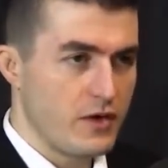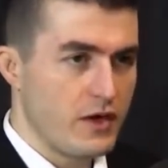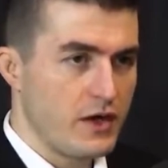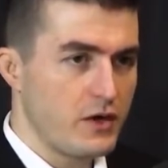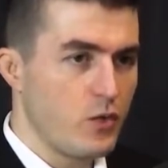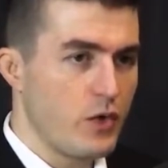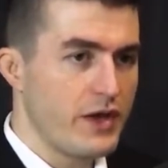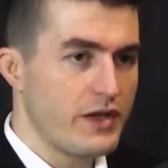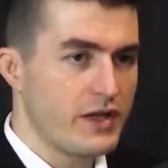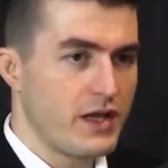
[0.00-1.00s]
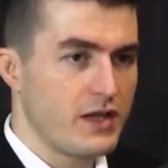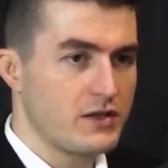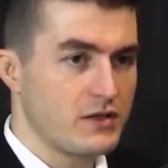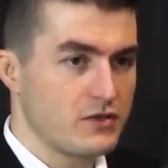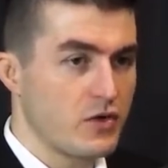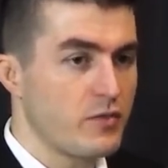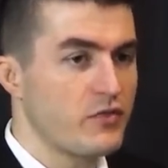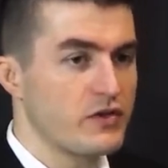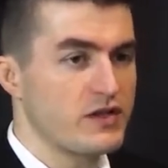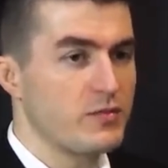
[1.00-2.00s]
in a way that Trump,
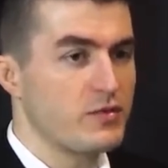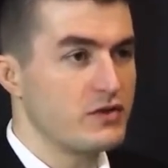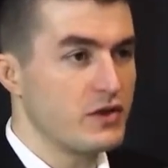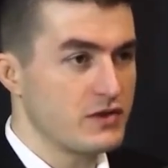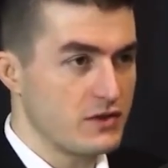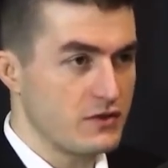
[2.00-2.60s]
for example, doesn't.